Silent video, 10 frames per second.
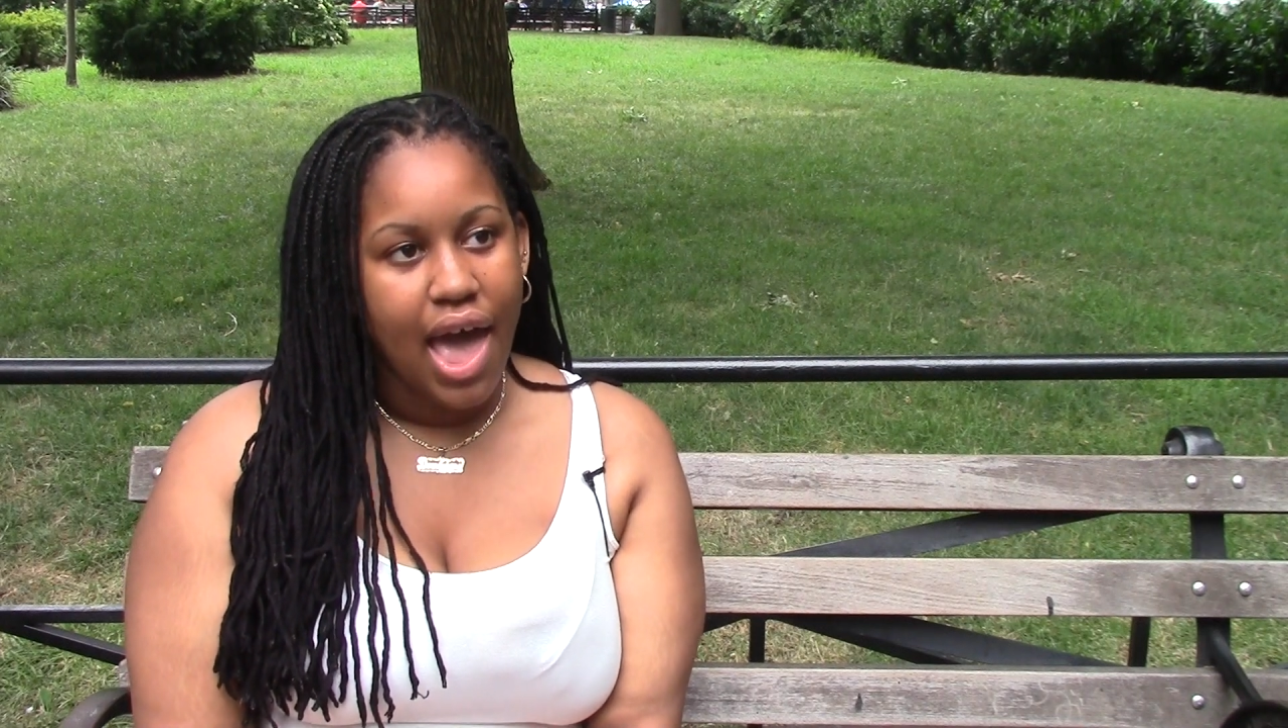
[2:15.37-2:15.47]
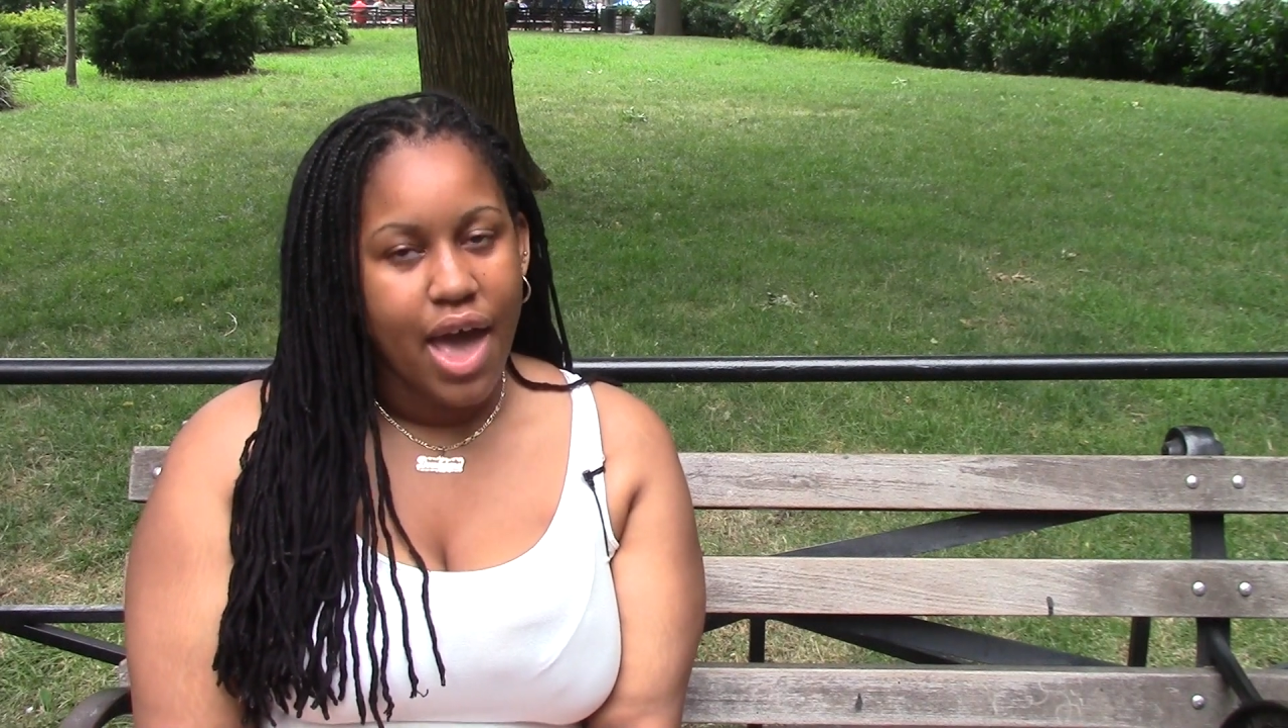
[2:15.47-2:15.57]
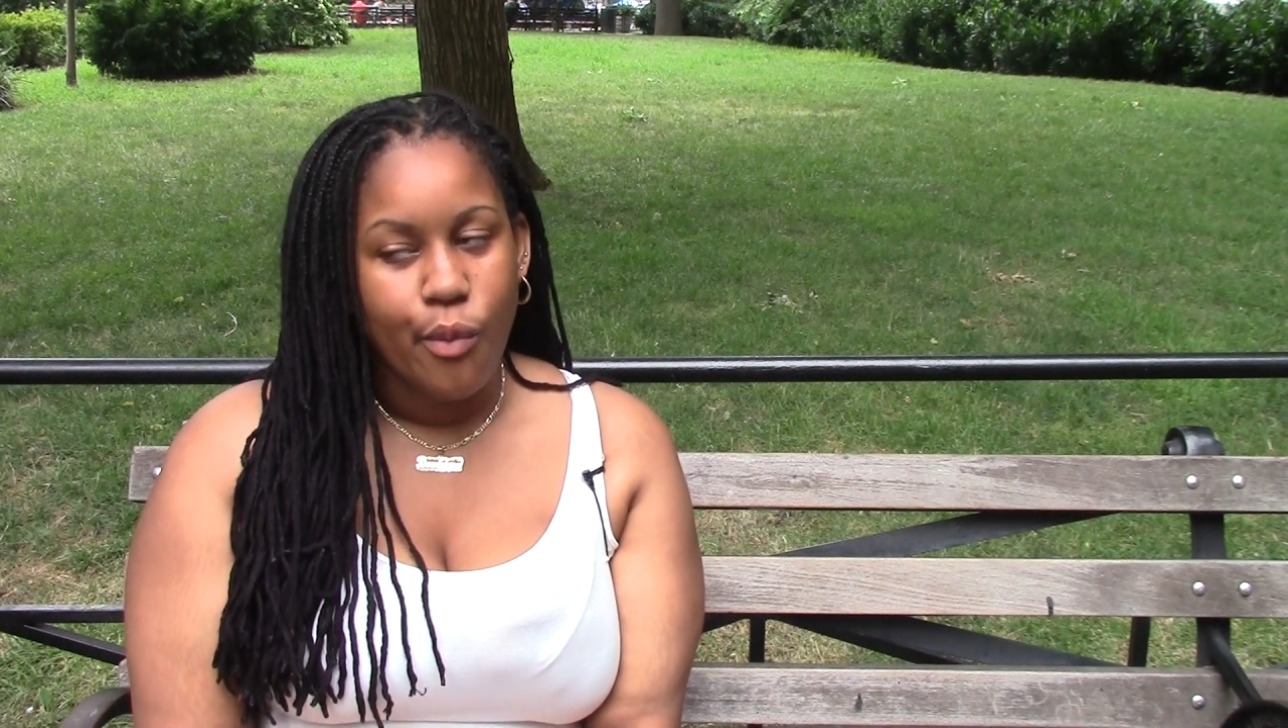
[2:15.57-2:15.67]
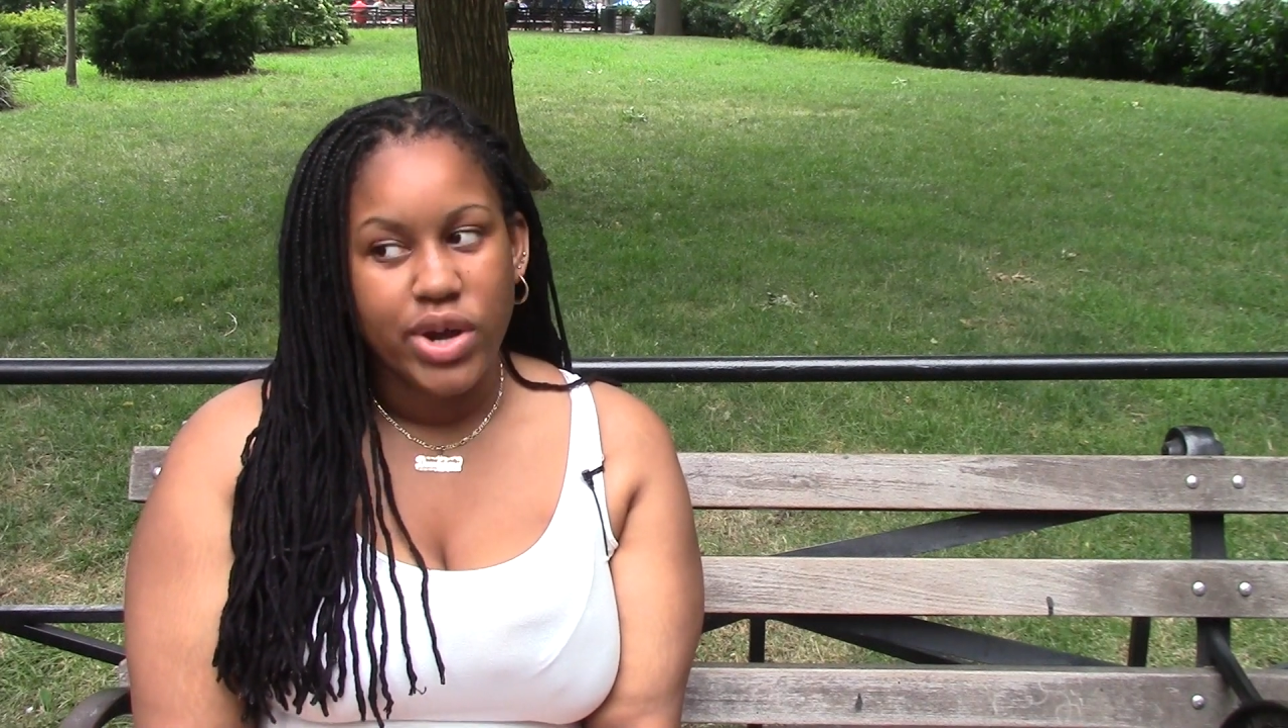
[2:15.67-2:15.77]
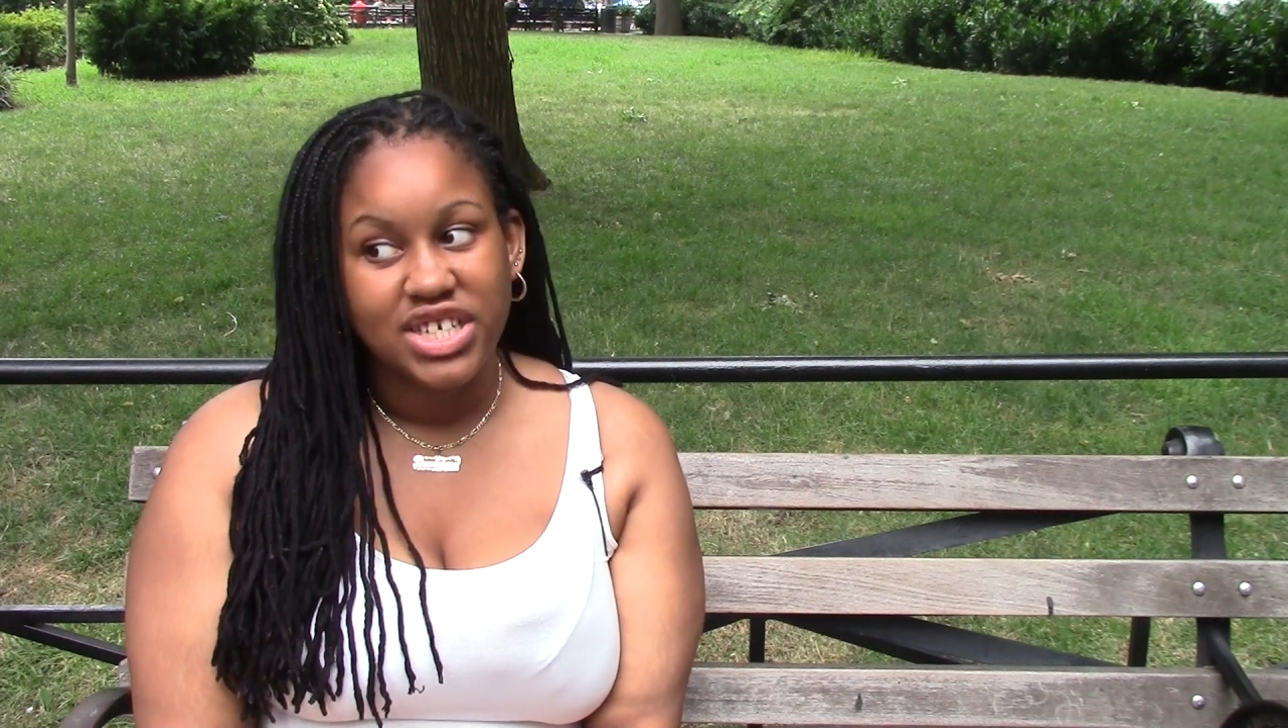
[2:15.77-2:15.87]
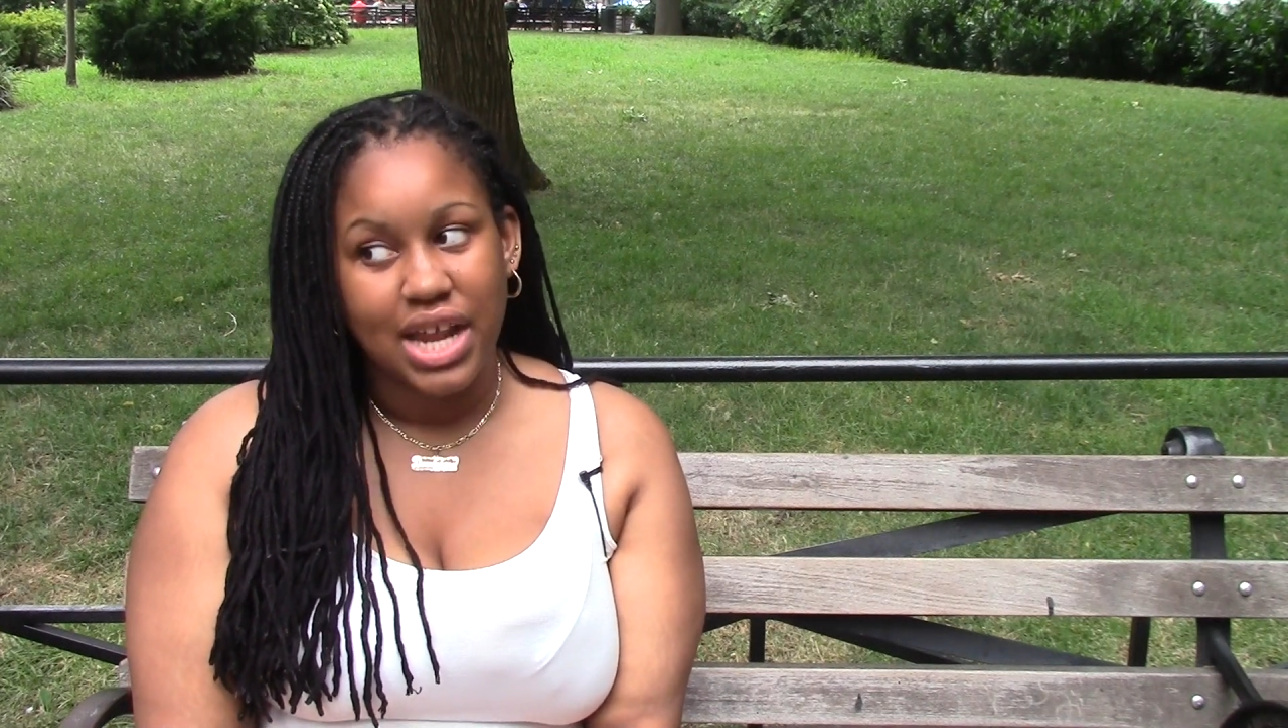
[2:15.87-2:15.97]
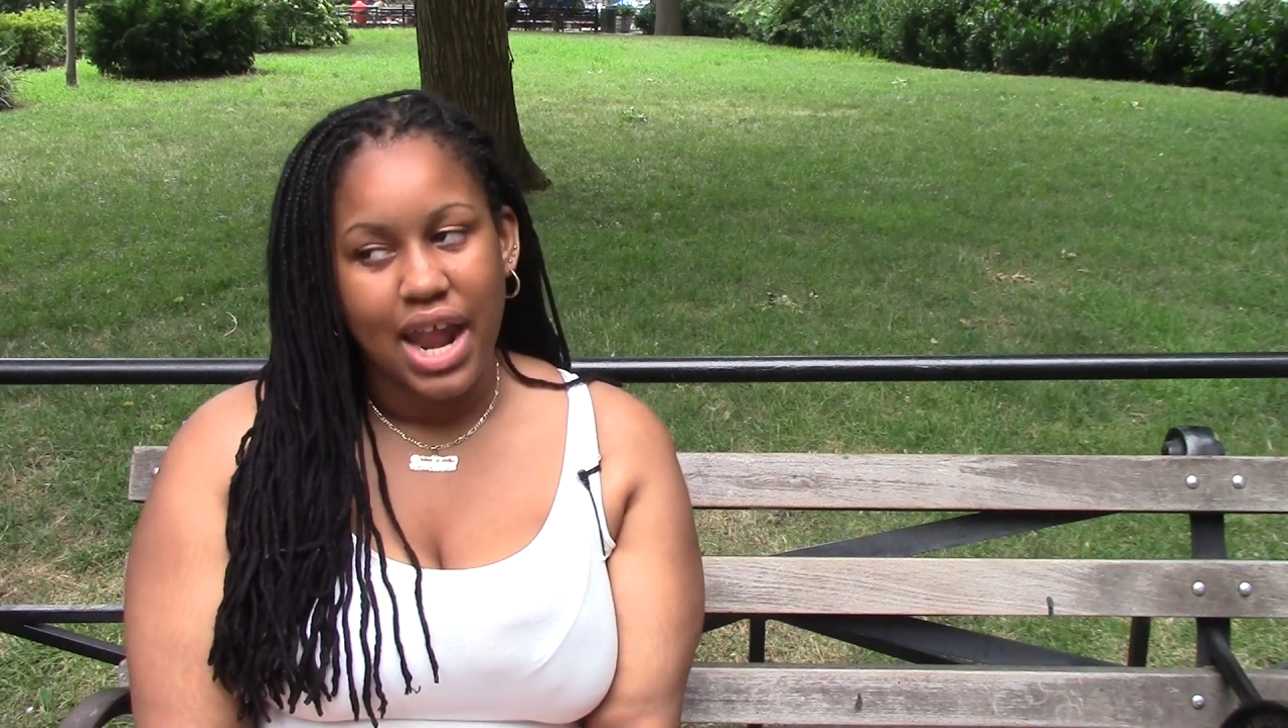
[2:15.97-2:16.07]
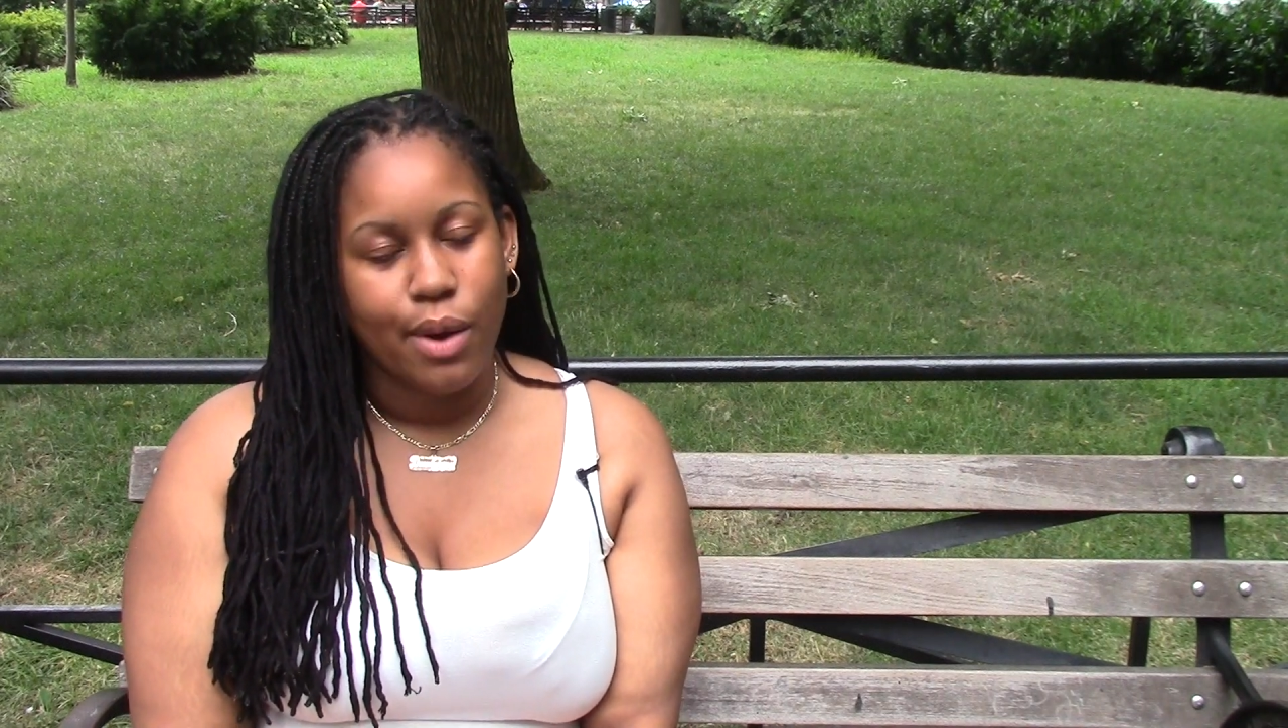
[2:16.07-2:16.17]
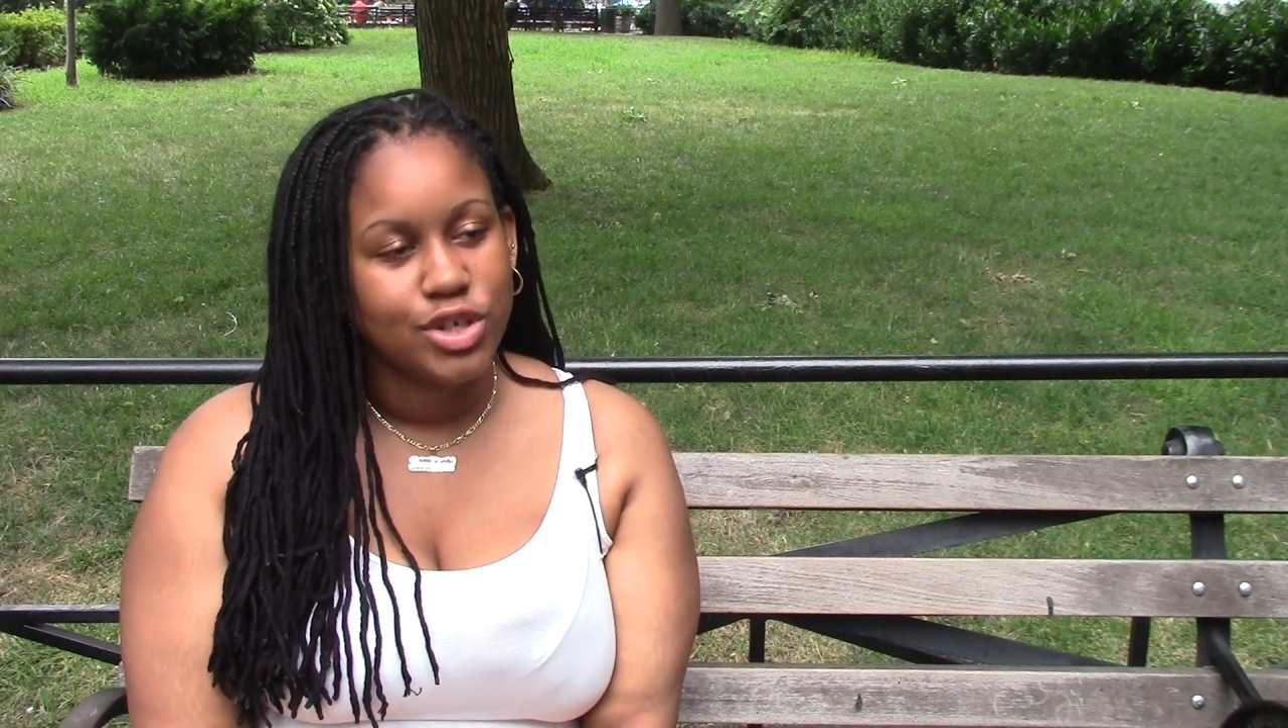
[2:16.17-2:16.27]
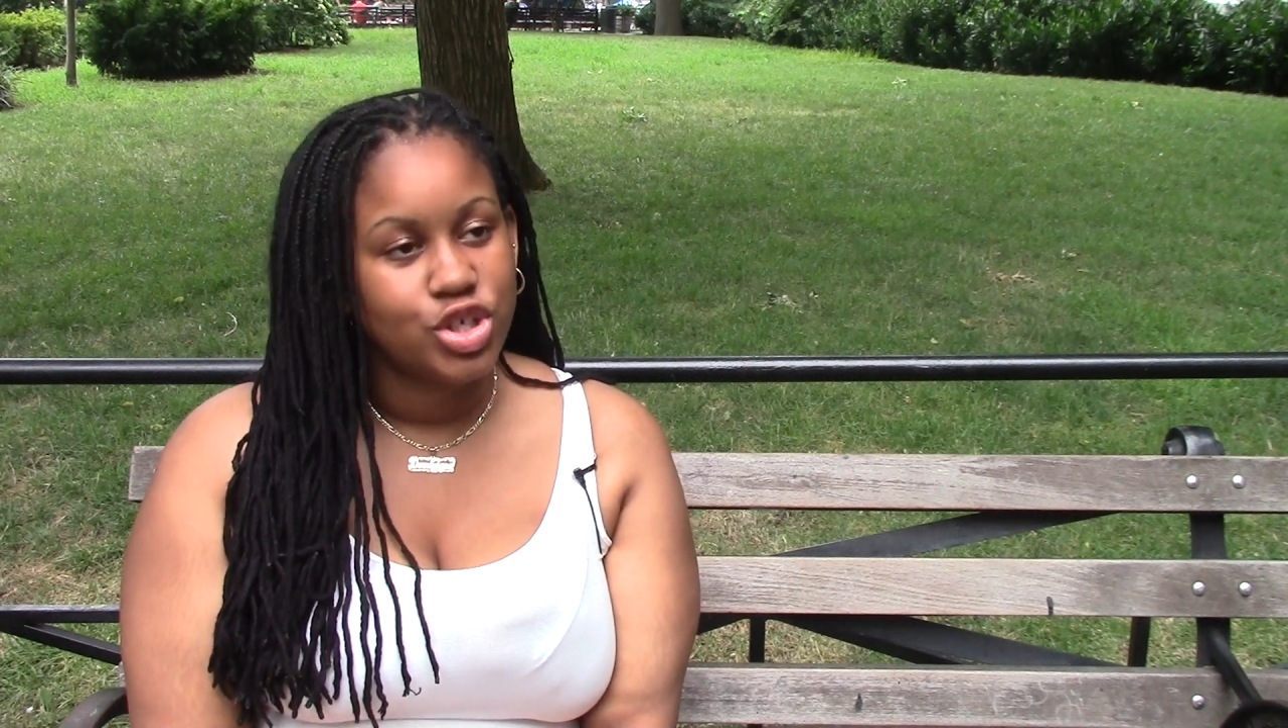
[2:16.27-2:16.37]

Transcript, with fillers: and wish that I was